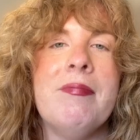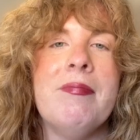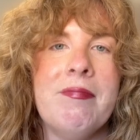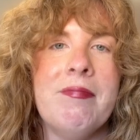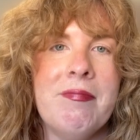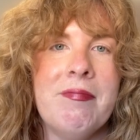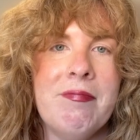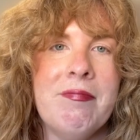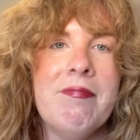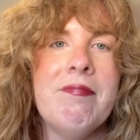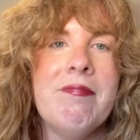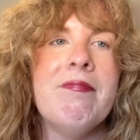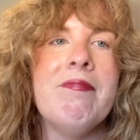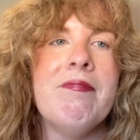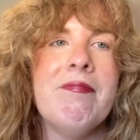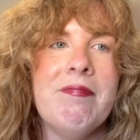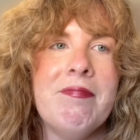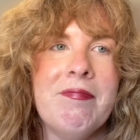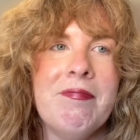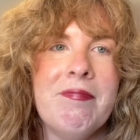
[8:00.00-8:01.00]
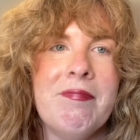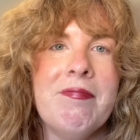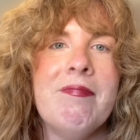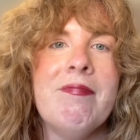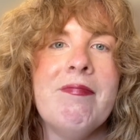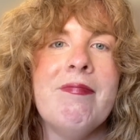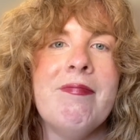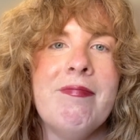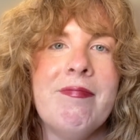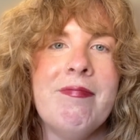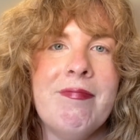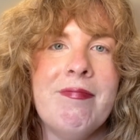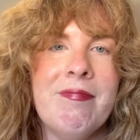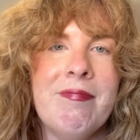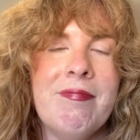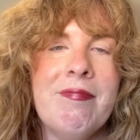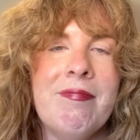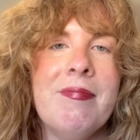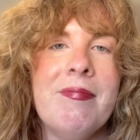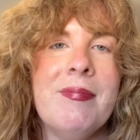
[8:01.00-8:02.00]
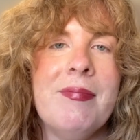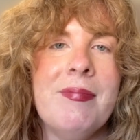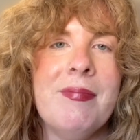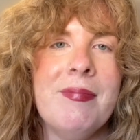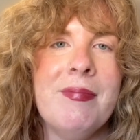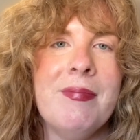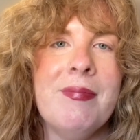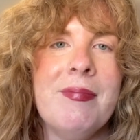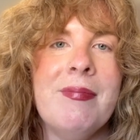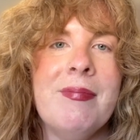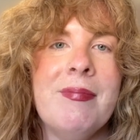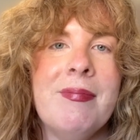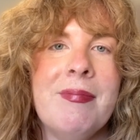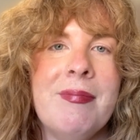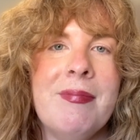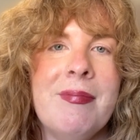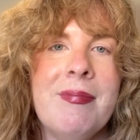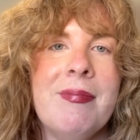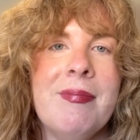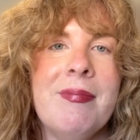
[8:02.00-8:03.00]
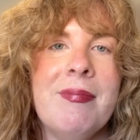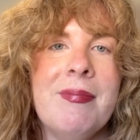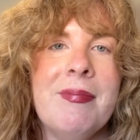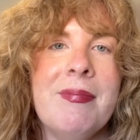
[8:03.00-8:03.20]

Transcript: This person isn't speaking.